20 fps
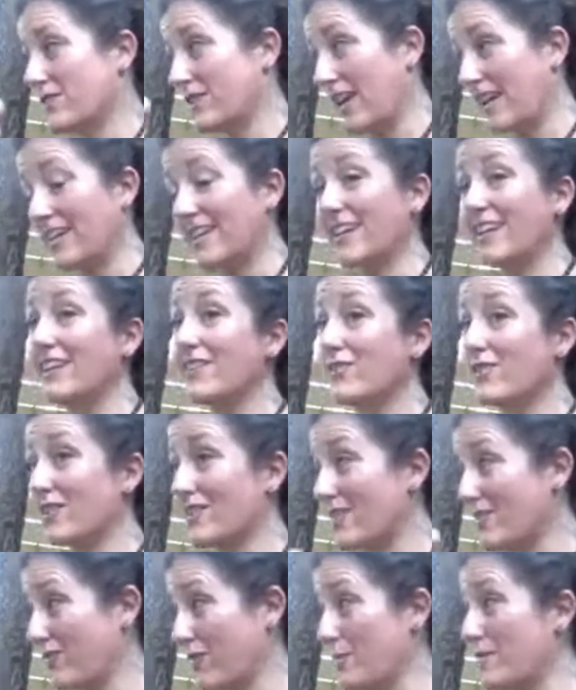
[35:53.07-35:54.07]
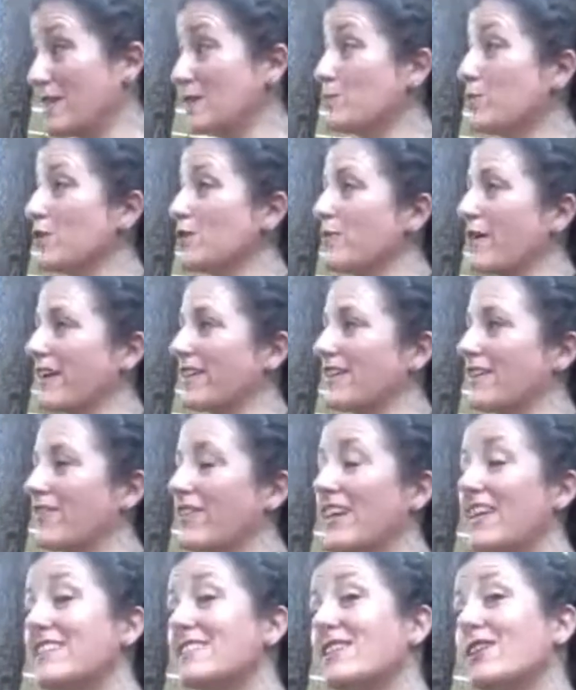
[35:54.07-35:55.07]
taking it to from this perspective,
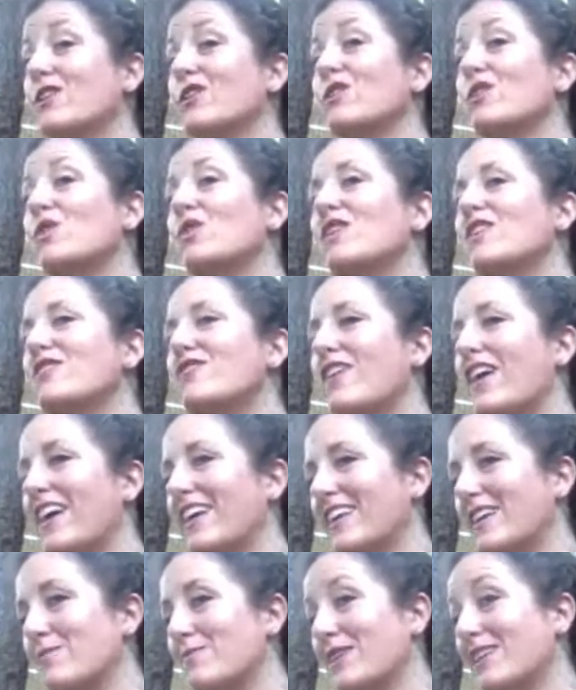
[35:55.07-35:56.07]
is it glorifying it